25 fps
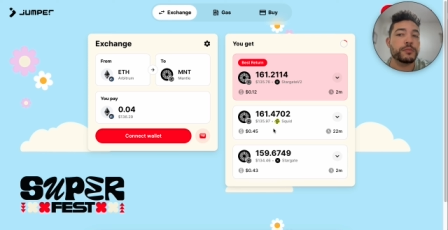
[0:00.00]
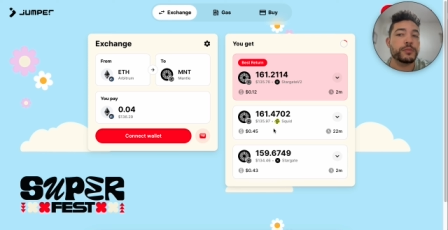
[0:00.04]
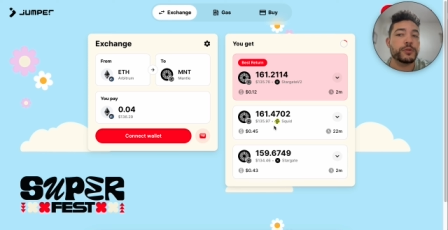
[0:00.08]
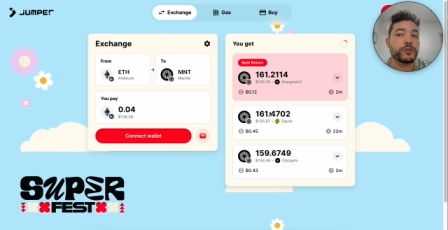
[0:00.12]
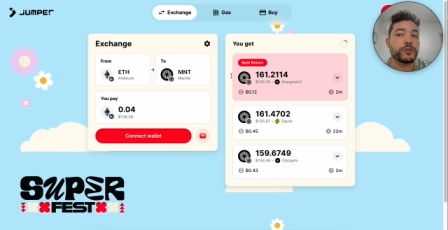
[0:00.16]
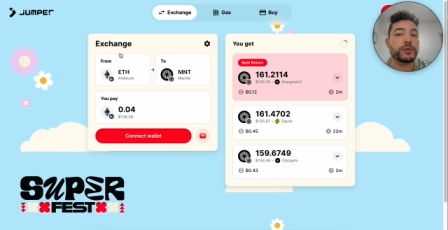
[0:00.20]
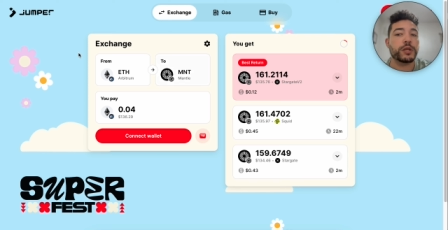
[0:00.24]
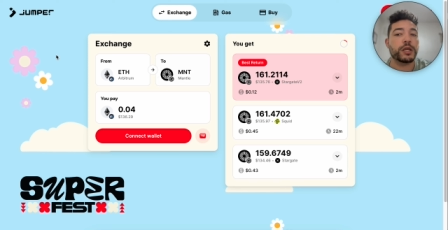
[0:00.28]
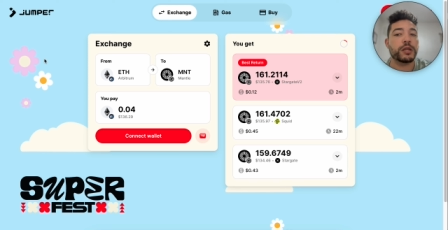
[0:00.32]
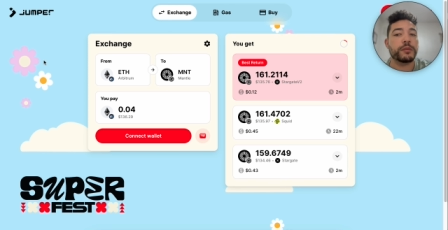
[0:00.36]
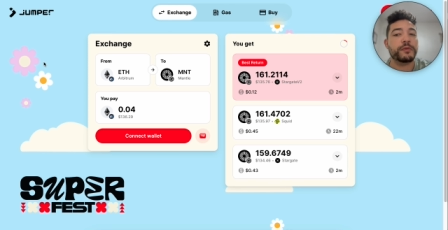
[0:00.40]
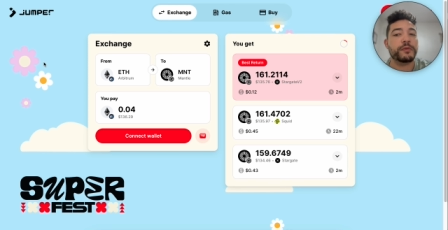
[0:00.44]
So
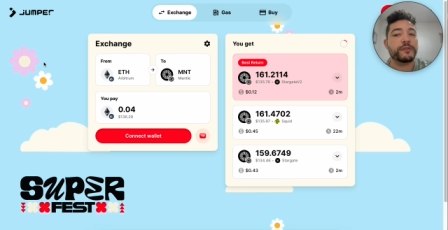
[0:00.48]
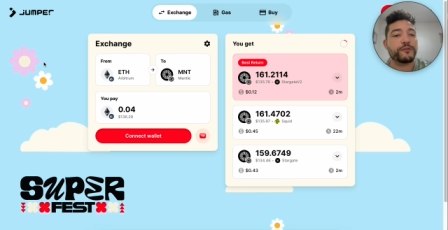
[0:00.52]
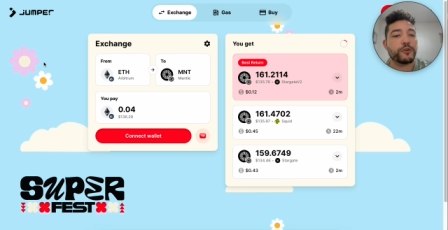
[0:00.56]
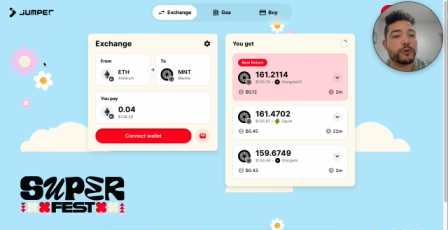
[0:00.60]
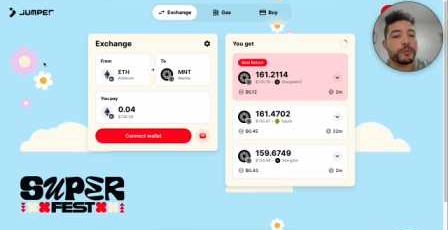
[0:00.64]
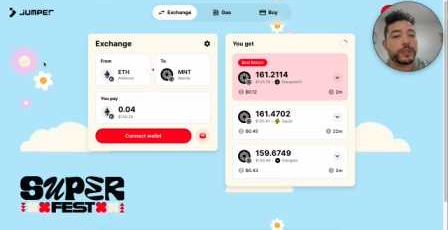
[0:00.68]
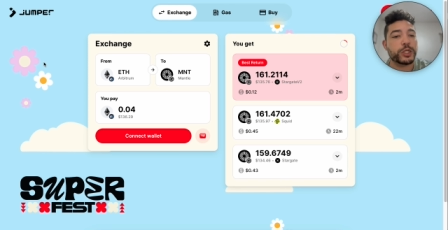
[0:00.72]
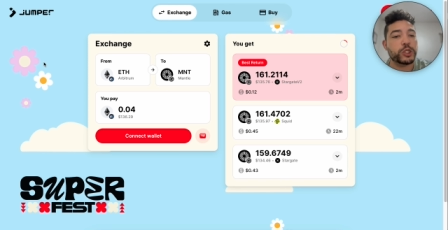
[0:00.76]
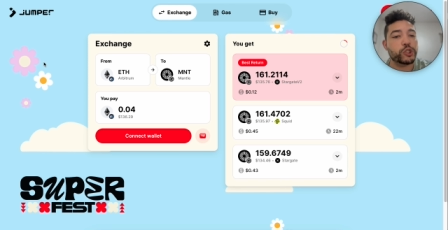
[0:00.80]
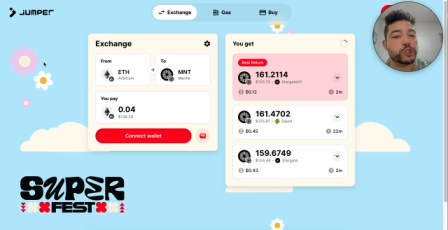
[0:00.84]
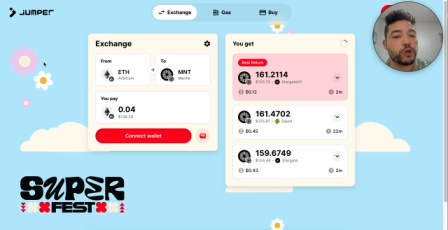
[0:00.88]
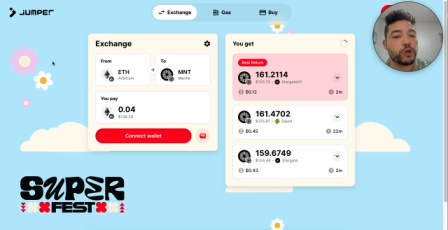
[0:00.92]
you're going to be
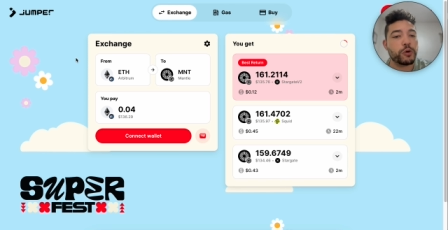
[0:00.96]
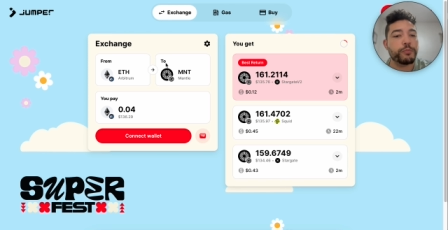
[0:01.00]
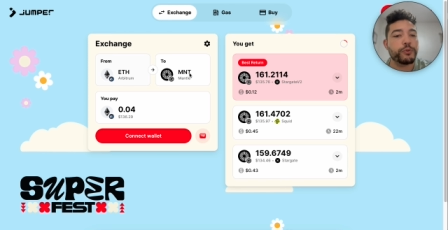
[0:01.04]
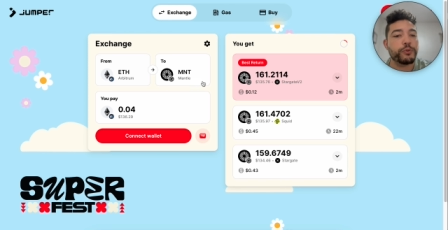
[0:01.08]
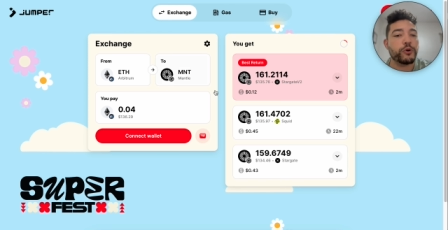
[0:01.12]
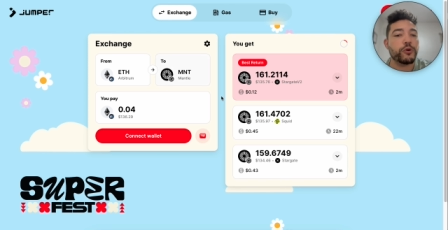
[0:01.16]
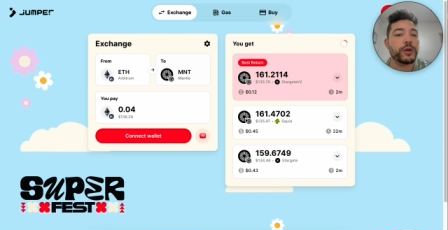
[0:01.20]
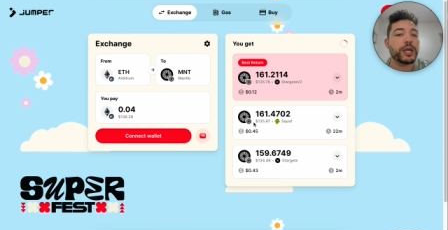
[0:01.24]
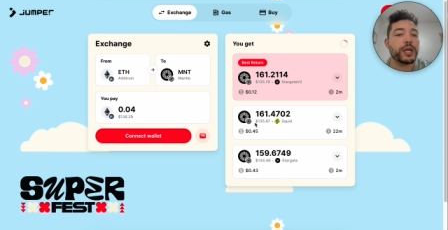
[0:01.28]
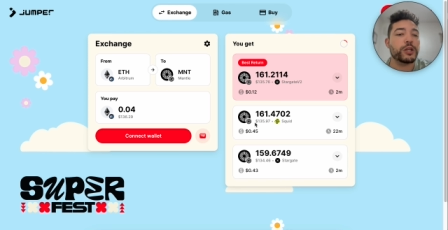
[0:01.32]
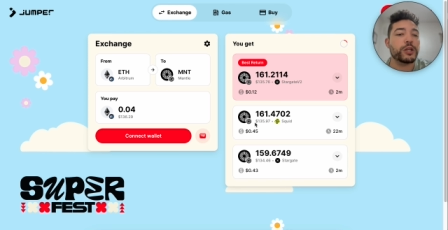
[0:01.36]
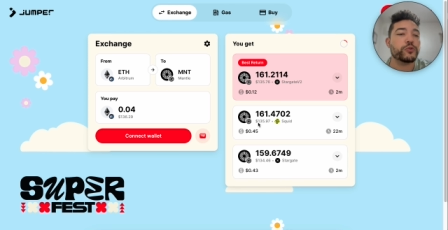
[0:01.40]
farming
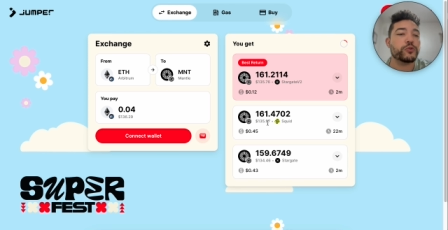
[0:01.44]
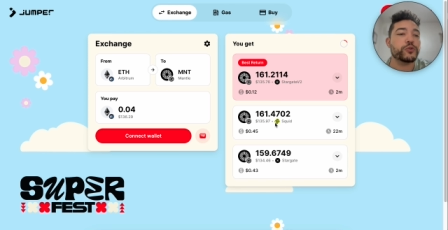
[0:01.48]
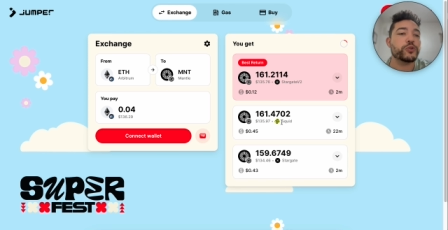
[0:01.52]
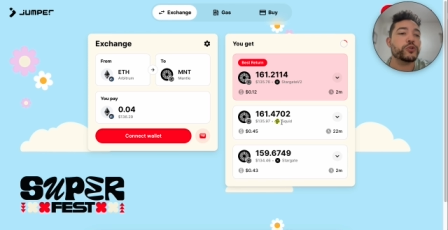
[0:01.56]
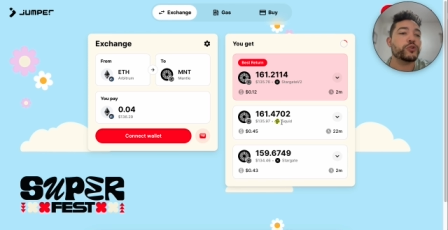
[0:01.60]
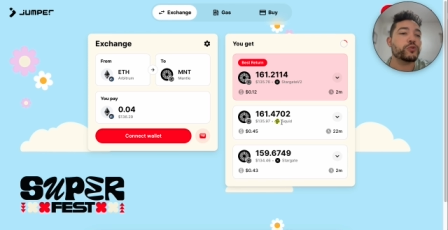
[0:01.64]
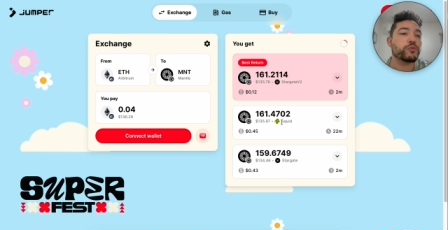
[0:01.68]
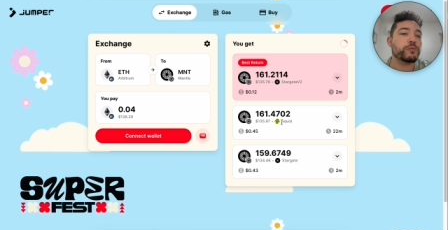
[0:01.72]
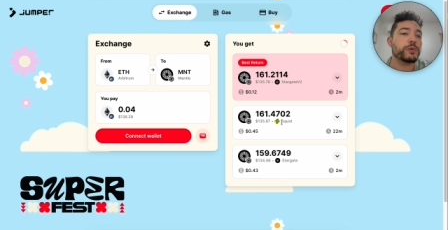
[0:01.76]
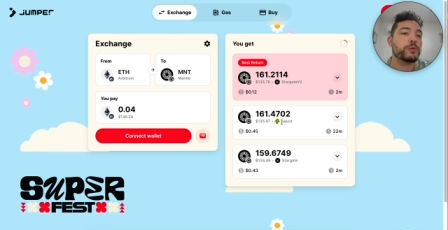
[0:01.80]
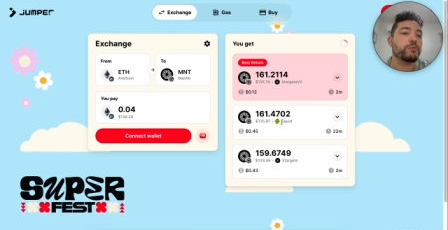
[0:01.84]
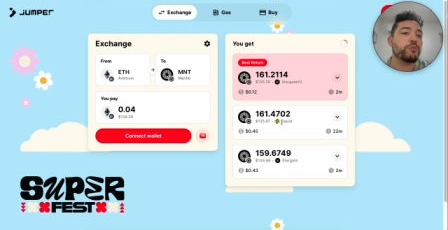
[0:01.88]
Jumper and also
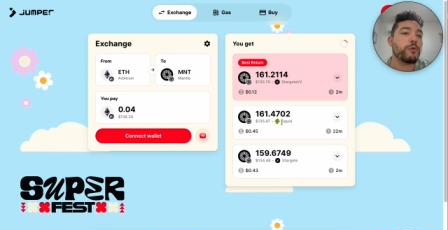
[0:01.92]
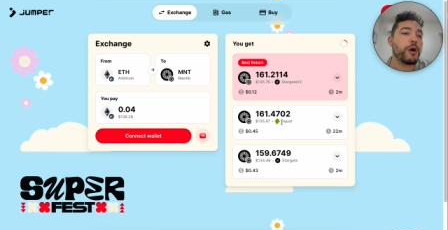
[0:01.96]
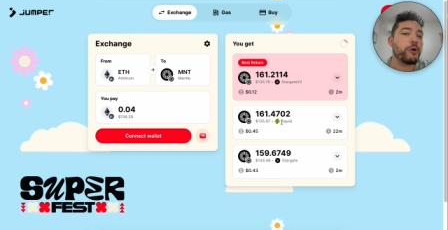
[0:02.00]
Squid